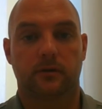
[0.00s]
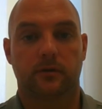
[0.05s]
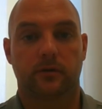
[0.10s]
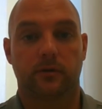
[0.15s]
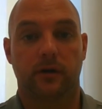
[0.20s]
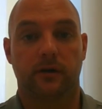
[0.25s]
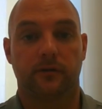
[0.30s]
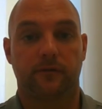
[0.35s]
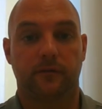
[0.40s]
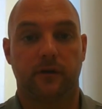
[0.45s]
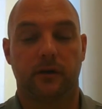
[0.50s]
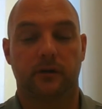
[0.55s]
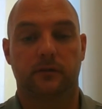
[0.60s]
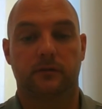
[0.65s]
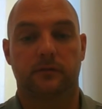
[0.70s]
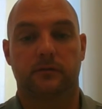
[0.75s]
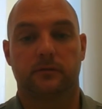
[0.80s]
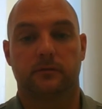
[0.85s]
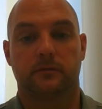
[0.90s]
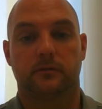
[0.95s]
create a
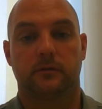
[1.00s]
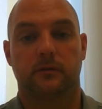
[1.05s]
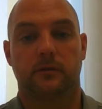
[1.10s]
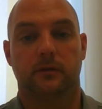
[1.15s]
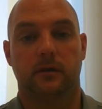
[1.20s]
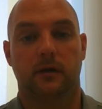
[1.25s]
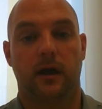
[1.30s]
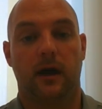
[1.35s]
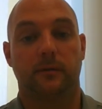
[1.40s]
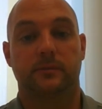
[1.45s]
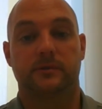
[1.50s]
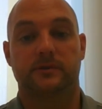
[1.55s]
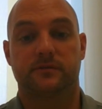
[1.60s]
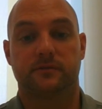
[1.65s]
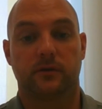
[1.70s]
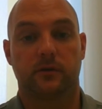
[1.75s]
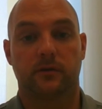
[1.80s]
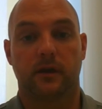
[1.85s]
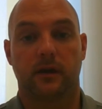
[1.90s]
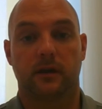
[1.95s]
fun
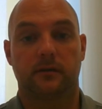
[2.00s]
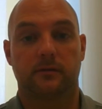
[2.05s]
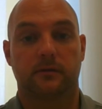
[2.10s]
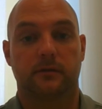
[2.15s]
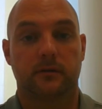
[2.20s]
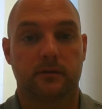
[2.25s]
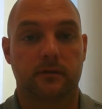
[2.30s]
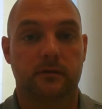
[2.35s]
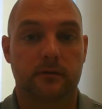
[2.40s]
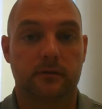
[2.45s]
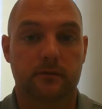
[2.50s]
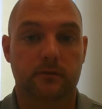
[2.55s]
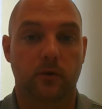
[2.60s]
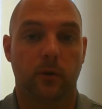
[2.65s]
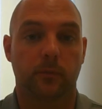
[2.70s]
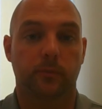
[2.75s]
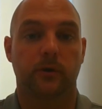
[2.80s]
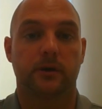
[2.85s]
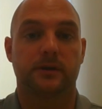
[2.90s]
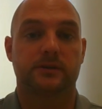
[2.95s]
atmosphere that
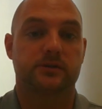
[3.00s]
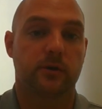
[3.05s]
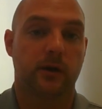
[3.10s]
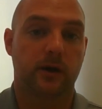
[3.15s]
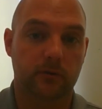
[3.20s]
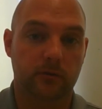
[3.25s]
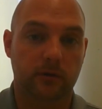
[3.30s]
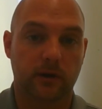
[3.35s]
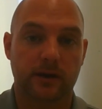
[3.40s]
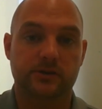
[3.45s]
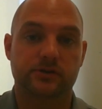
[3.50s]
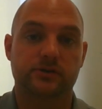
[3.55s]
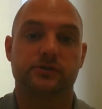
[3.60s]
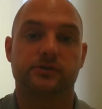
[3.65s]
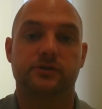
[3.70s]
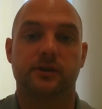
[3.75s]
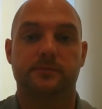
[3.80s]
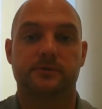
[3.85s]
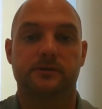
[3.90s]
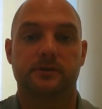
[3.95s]
incorporates great
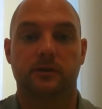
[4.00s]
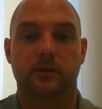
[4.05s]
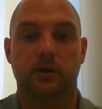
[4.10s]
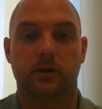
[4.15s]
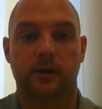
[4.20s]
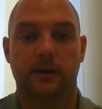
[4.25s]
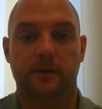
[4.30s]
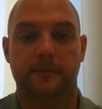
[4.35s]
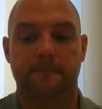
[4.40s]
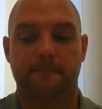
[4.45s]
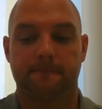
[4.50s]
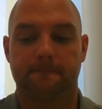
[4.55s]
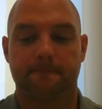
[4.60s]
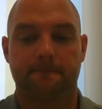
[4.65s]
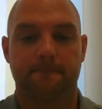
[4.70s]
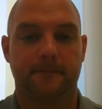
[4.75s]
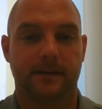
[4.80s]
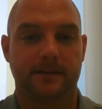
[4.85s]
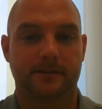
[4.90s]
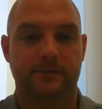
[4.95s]
relationships and learning.
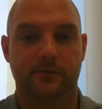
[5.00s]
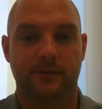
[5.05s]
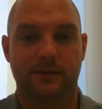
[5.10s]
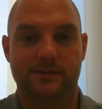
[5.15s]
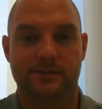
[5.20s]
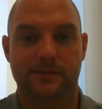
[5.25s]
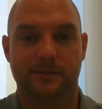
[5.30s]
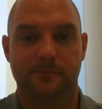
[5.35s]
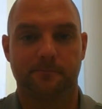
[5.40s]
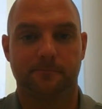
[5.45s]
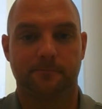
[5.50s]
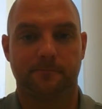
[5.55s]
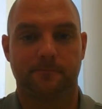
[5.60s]
Thanks for listening.